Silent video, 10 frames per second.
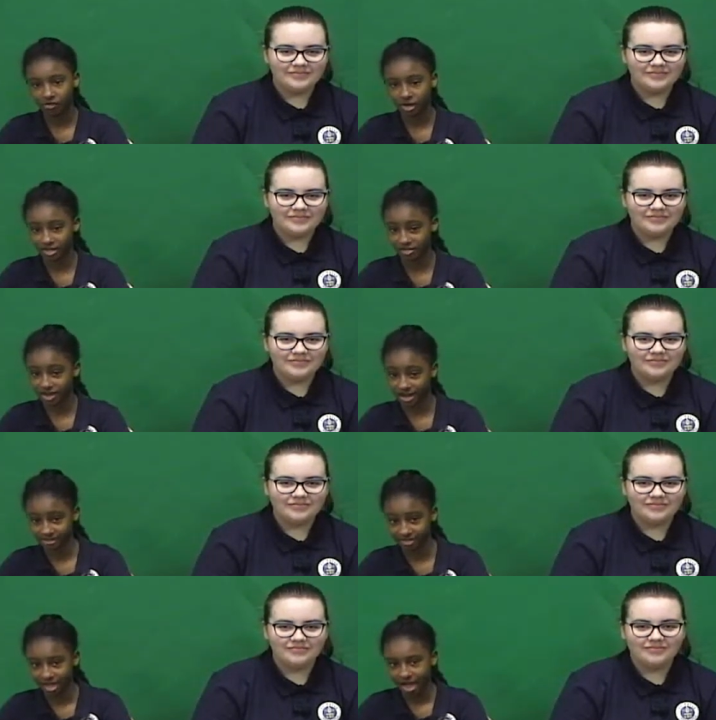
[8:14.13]
Speaker 1: Alright you
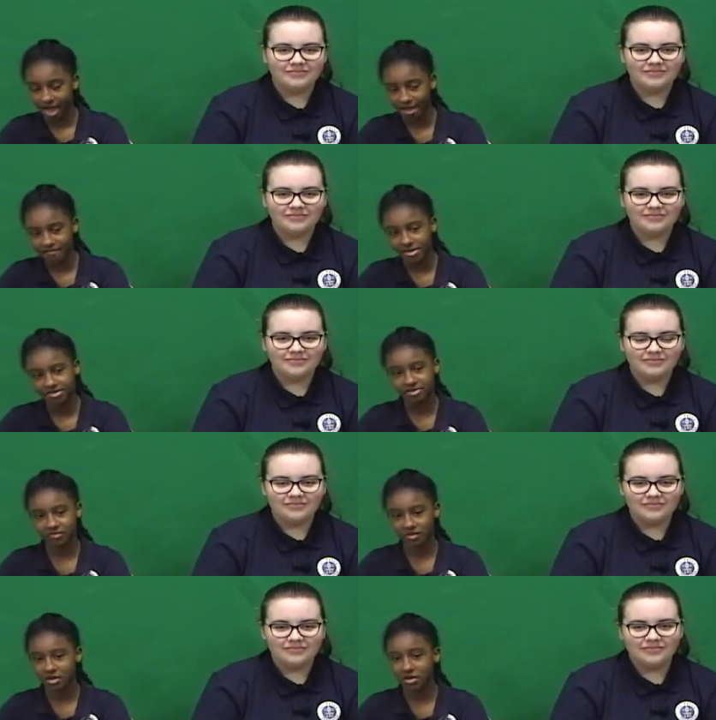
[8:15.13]
guys, I found
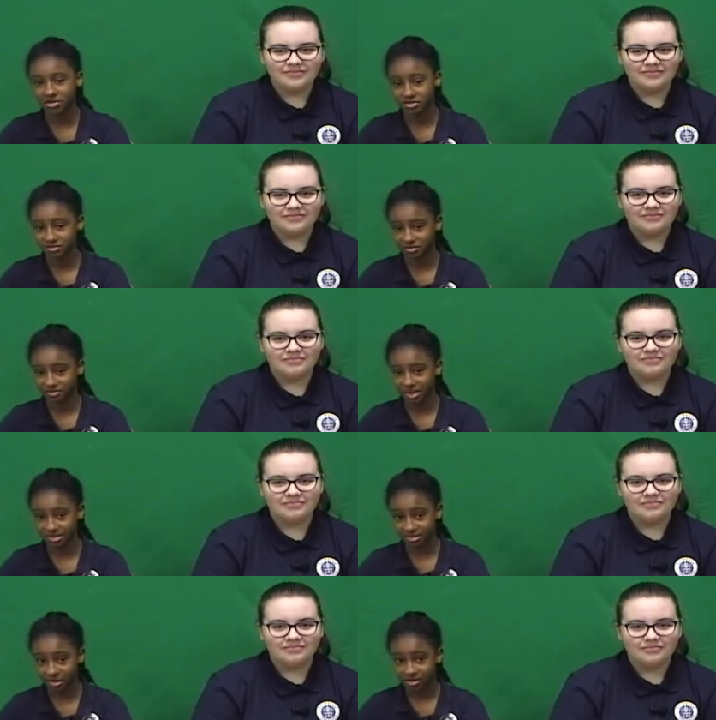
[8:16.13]
this video on YouTube
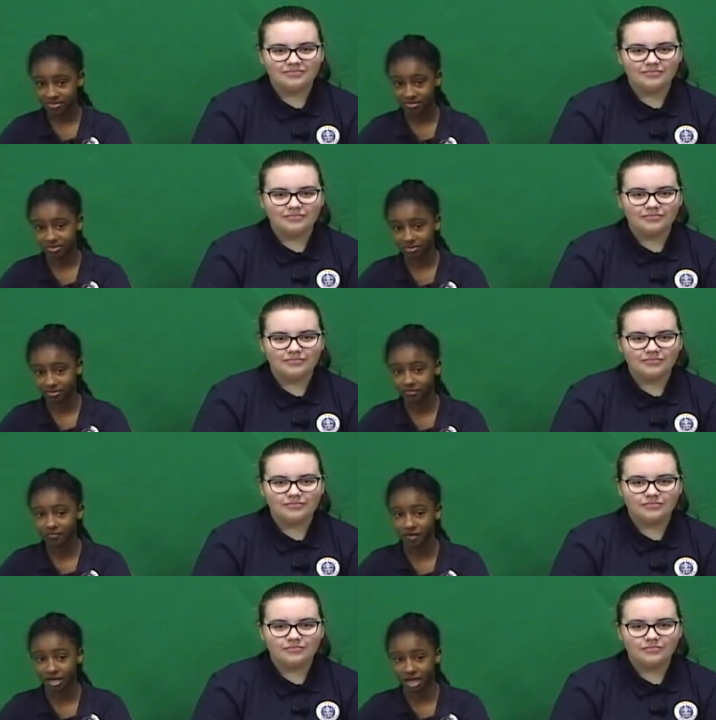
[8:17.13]
and thought it was so
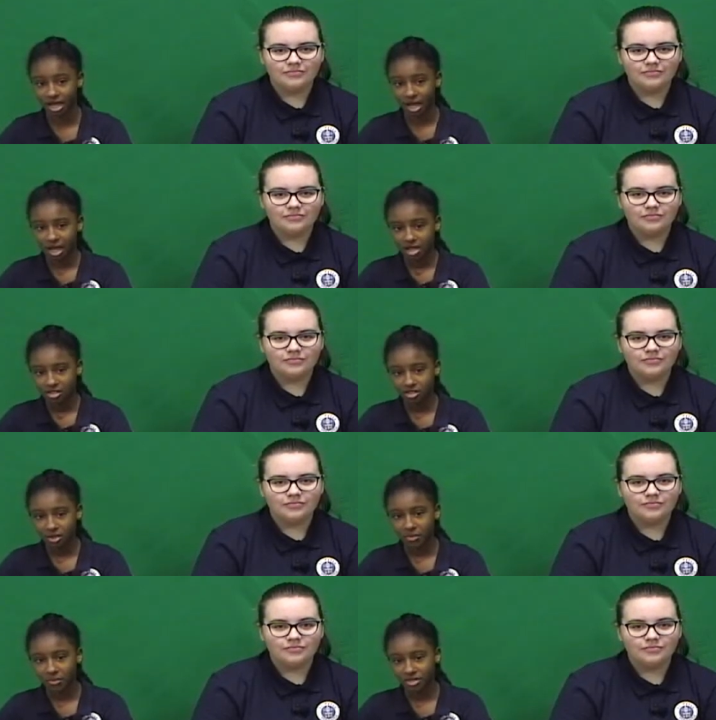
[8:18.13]
funny.
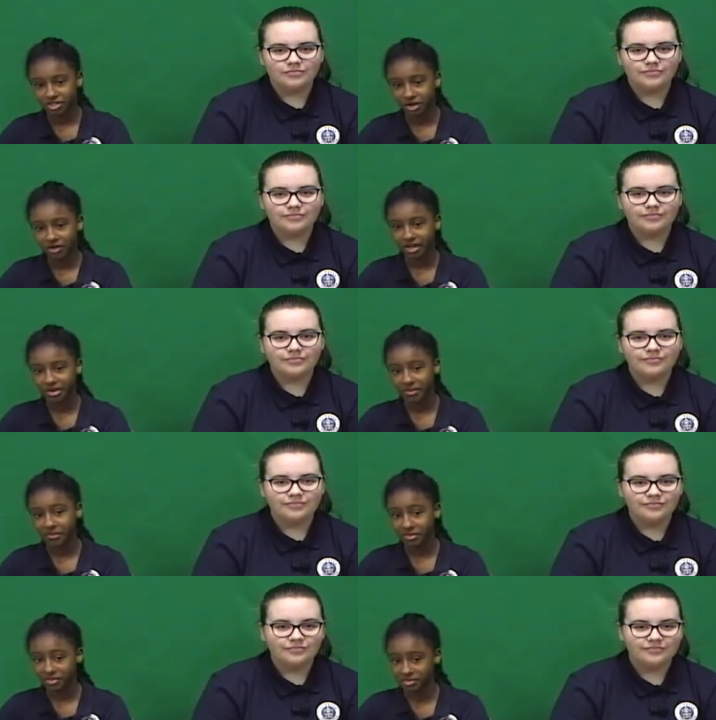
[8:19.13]
So we're sharing it
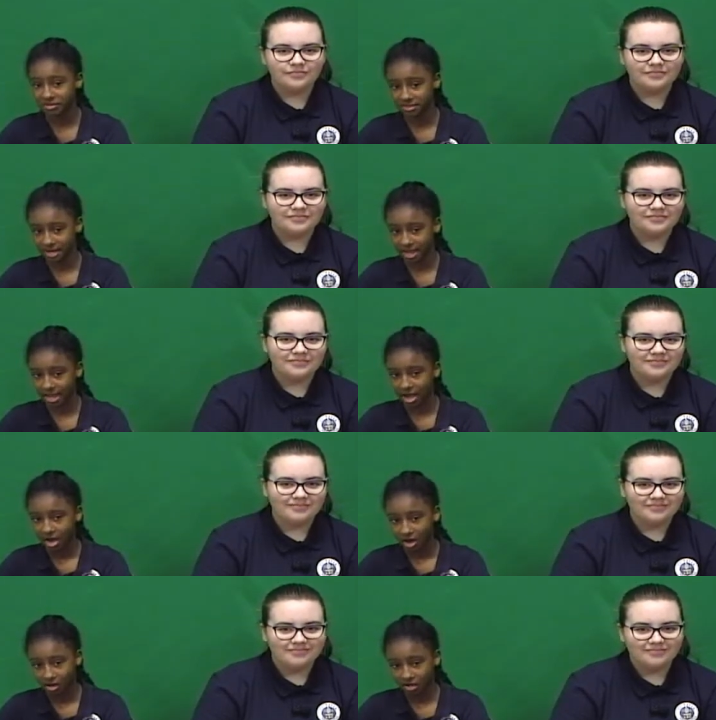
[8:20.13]
with you today
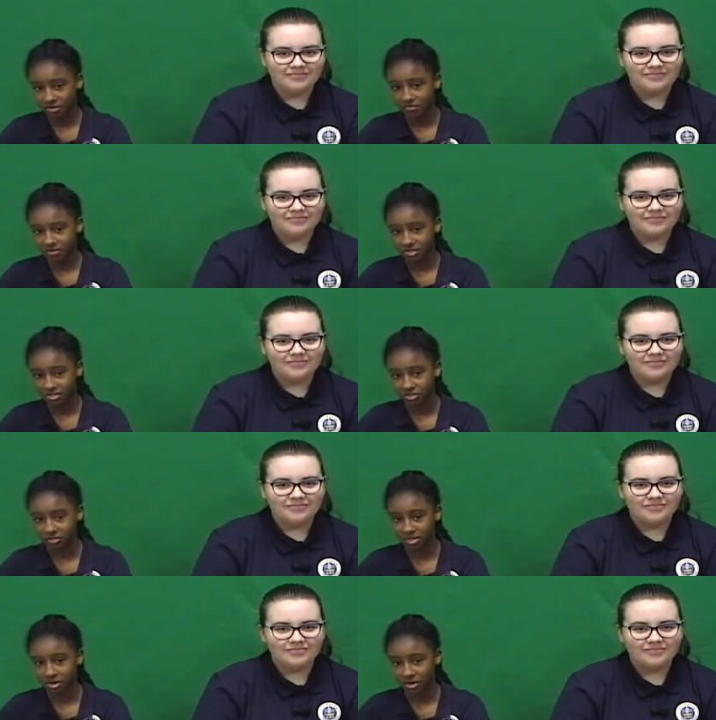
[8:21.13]
on a new feature
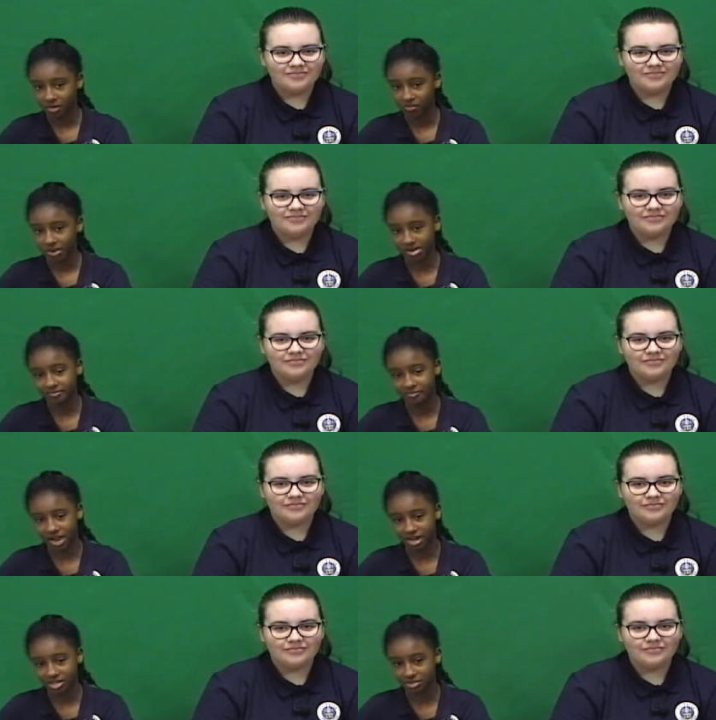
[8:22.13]
we call Random
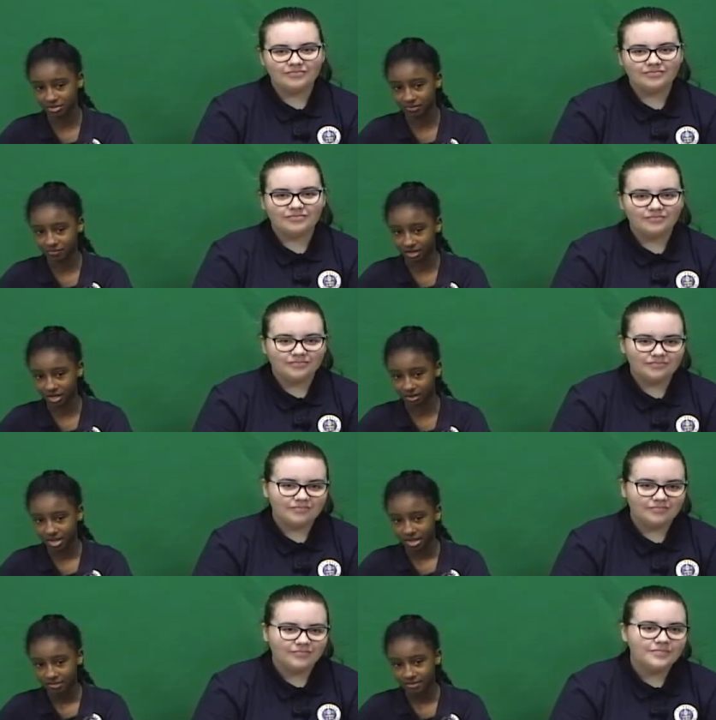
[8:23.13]
Friday YouTube Video.
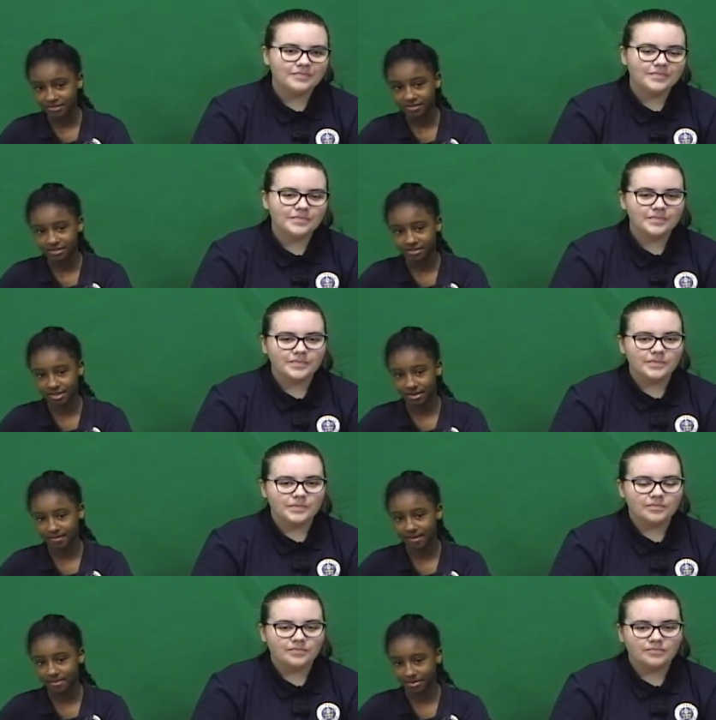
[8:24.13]
This is a skit
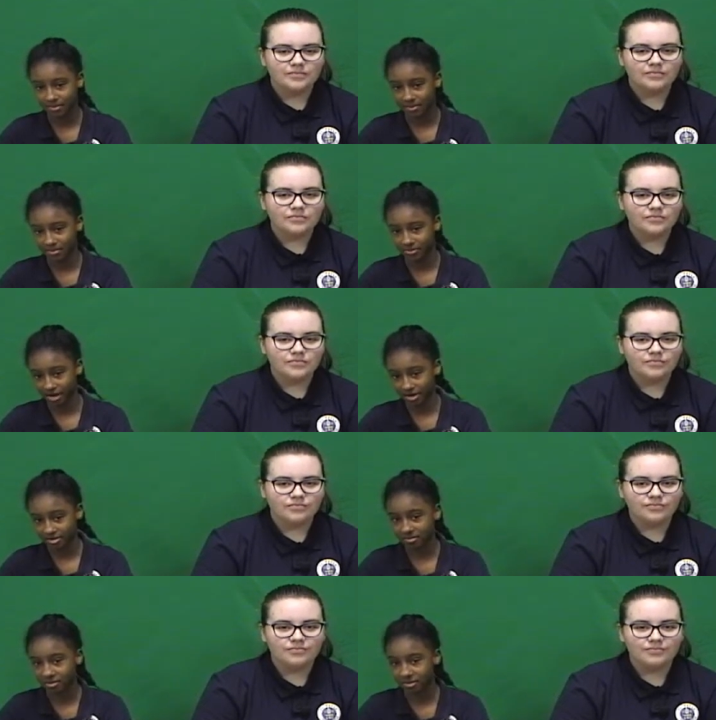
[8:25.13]
about people who are trying
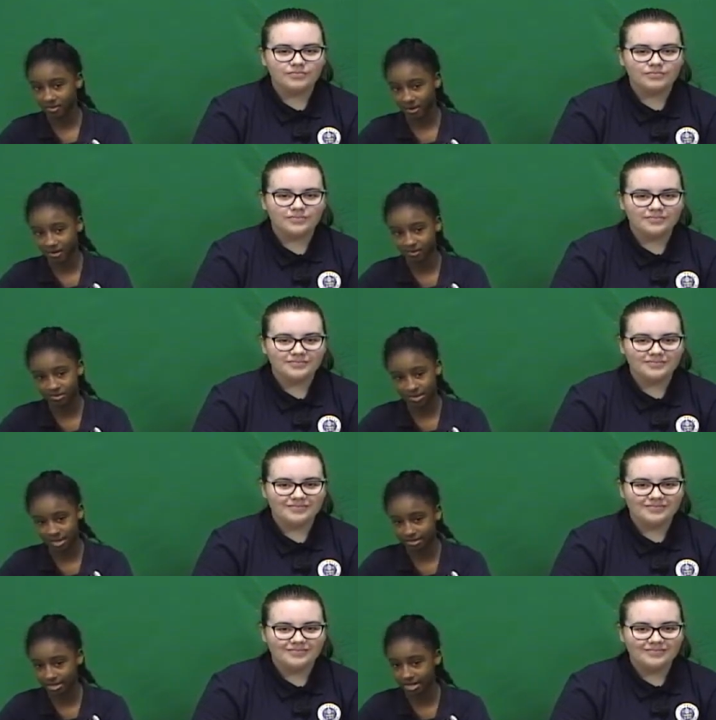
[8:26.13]
to pull a prank with
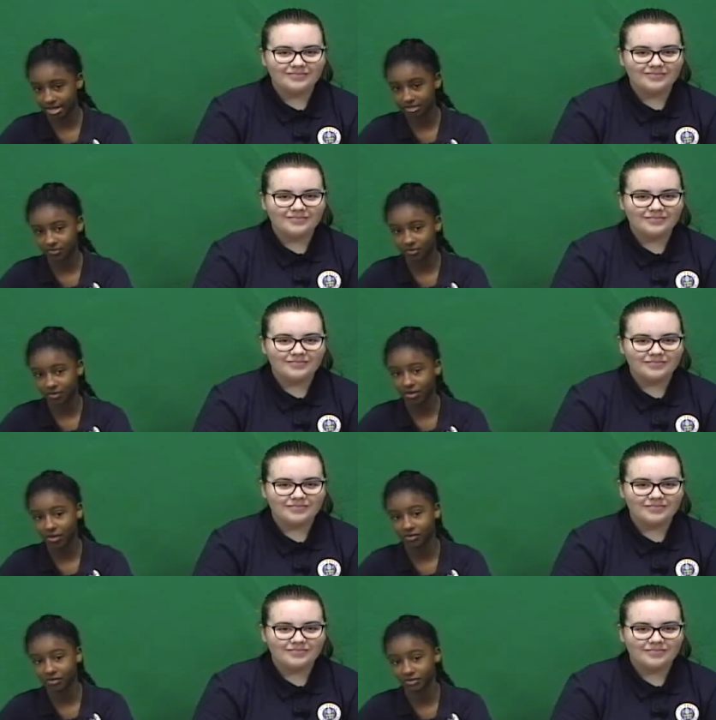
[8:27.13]
eggs and eggs fall
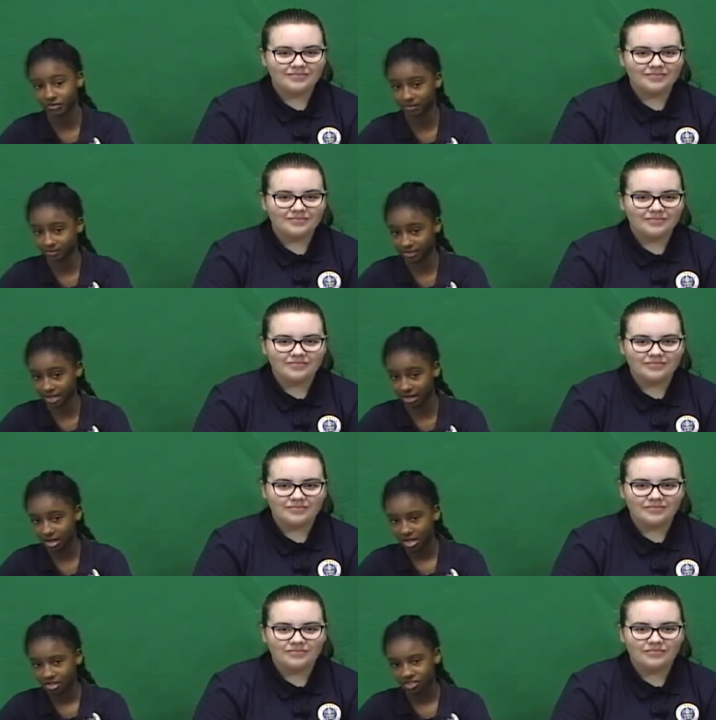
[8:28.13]
on someone's head.
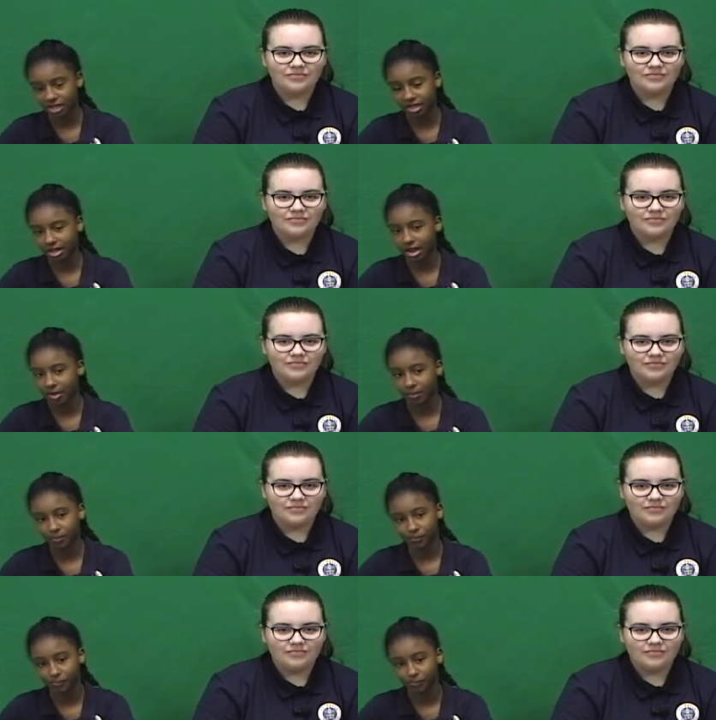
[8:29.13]
Check it out.